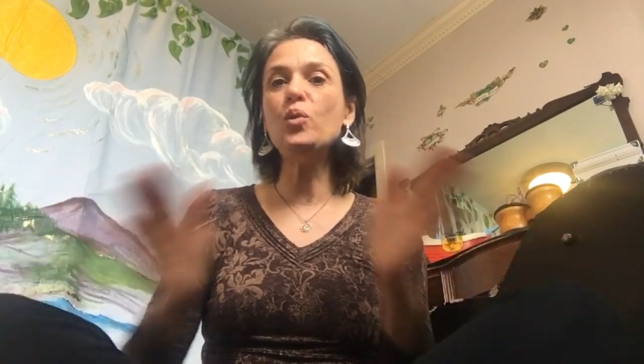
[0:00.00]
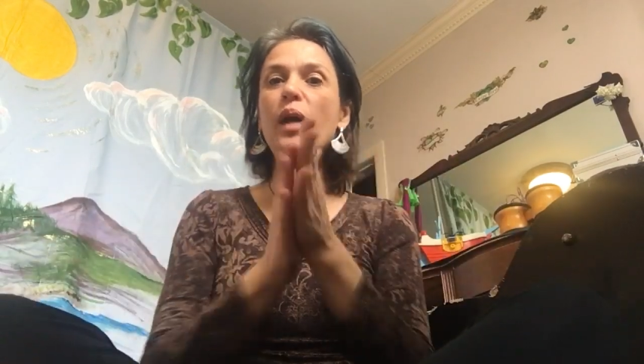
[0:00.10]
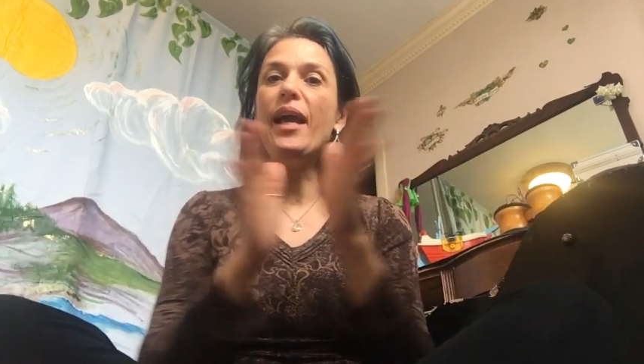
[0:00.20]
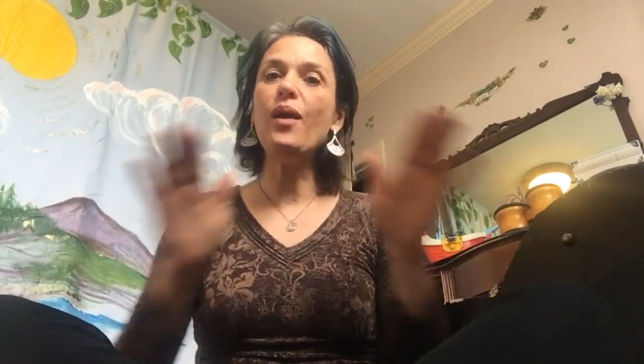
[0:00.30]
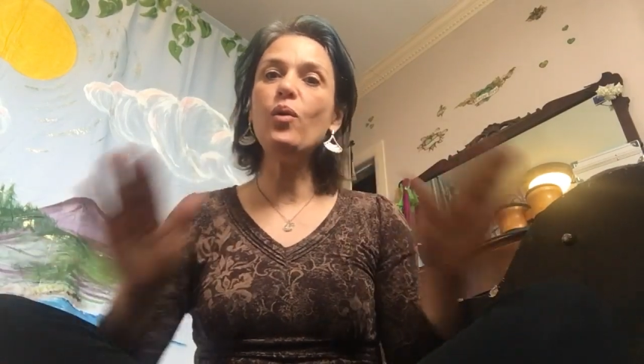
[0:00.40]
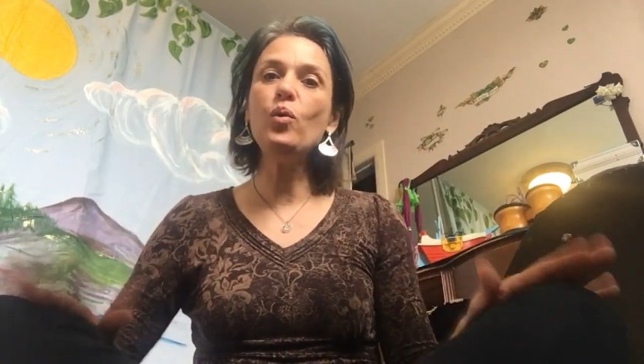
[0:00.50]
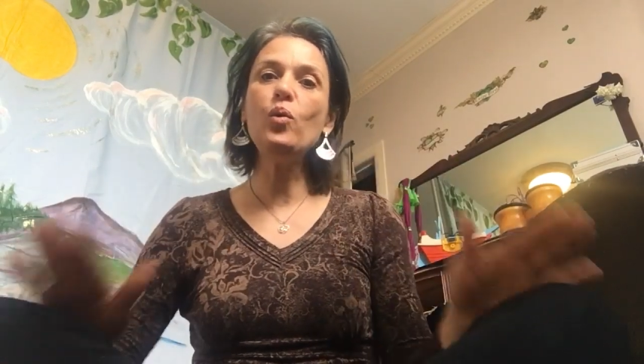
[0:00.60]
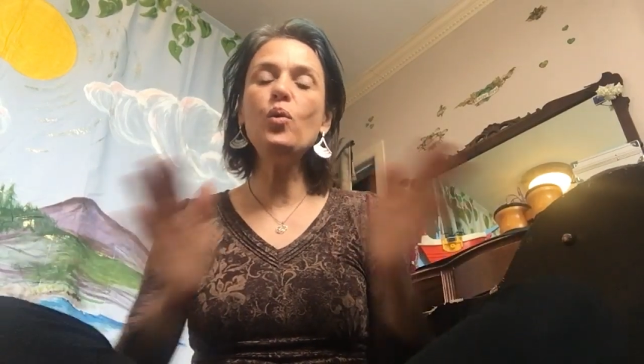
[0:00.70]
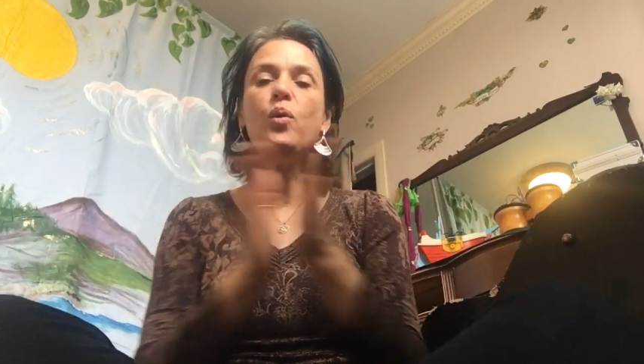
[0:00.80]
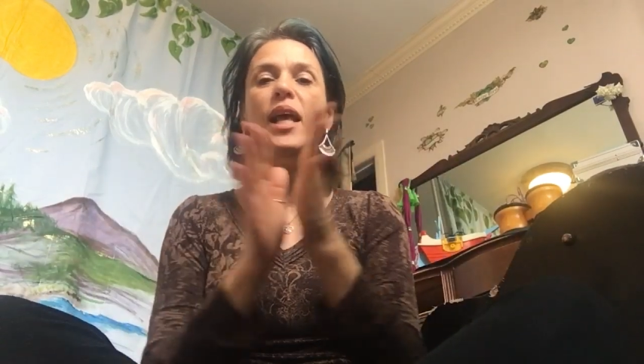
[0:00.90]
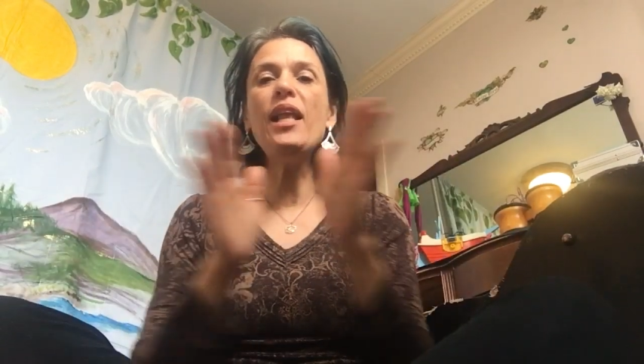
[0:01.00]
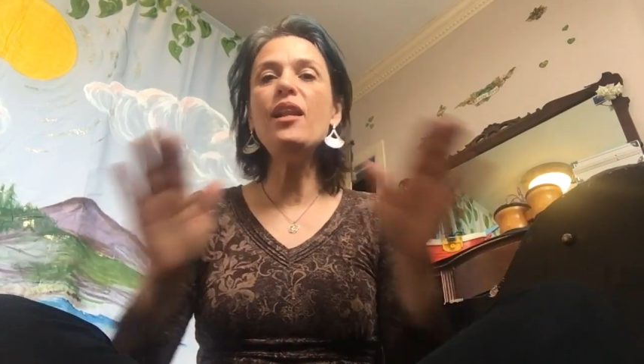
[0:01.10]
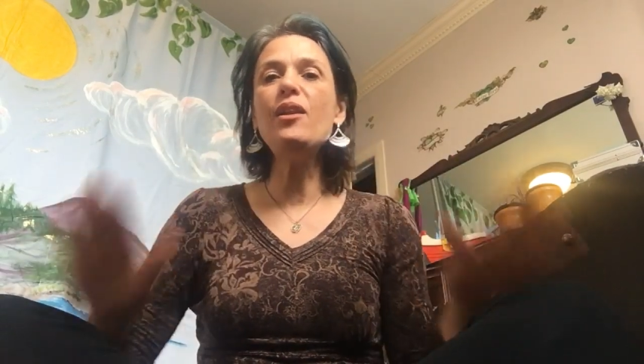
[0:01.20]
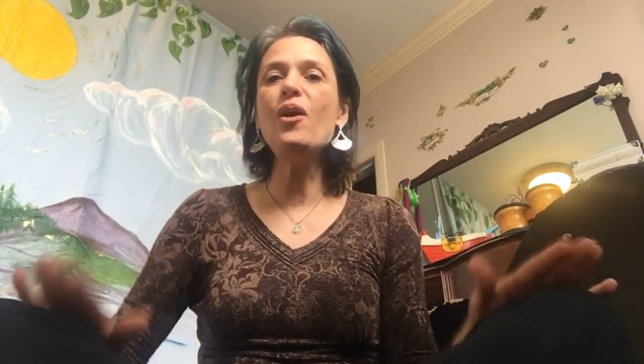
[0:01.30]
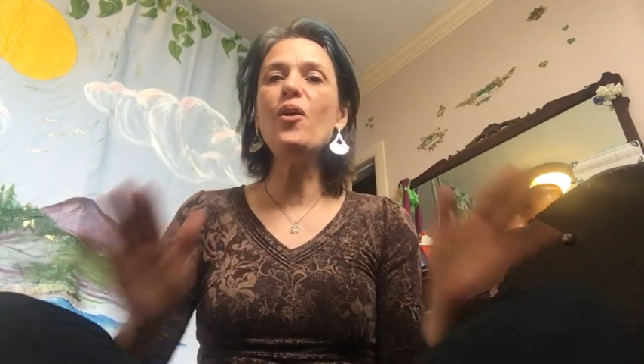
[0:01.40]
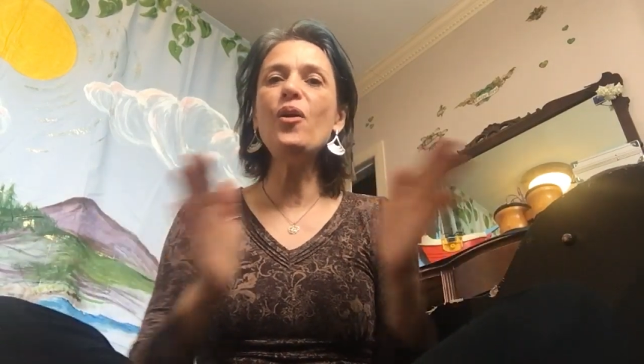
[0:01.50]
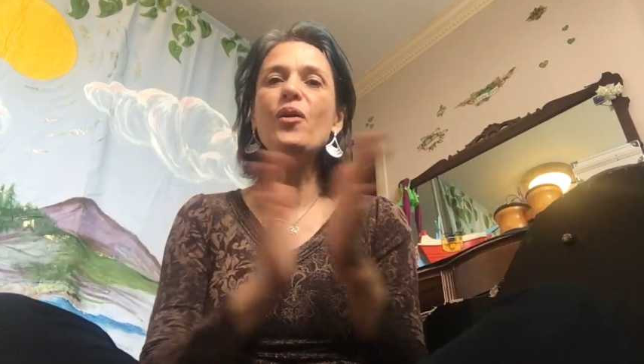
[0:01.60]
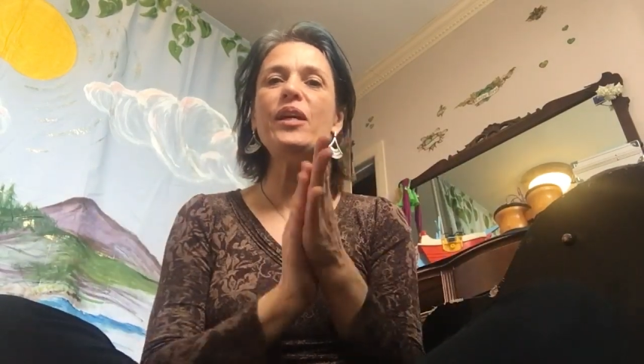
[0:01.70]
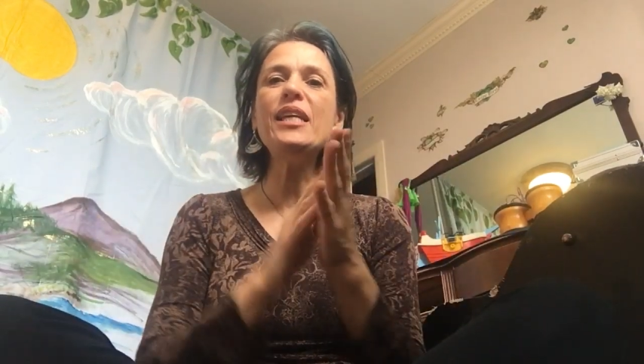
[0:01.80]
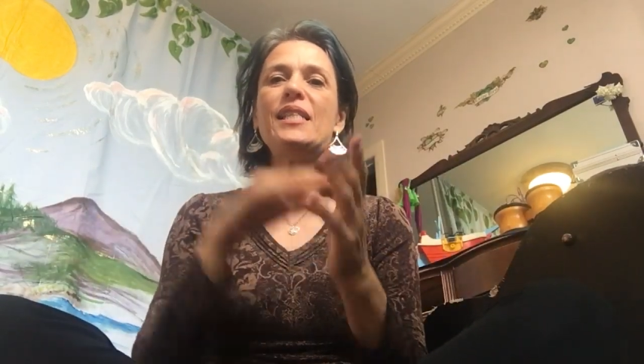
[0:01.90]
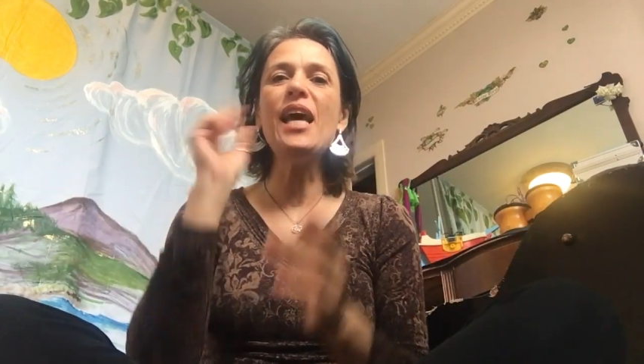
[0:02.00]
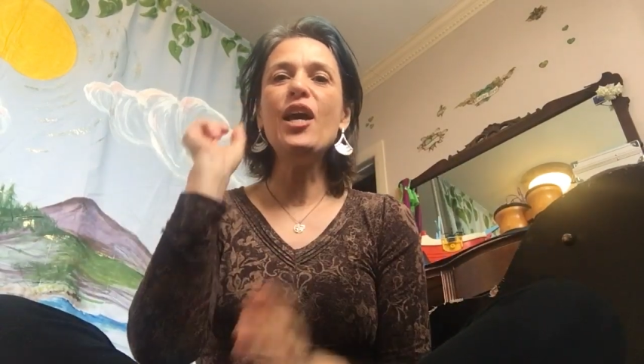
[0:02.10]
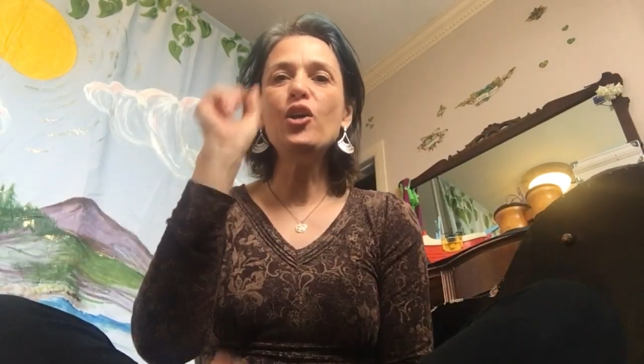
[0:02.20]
est Louise?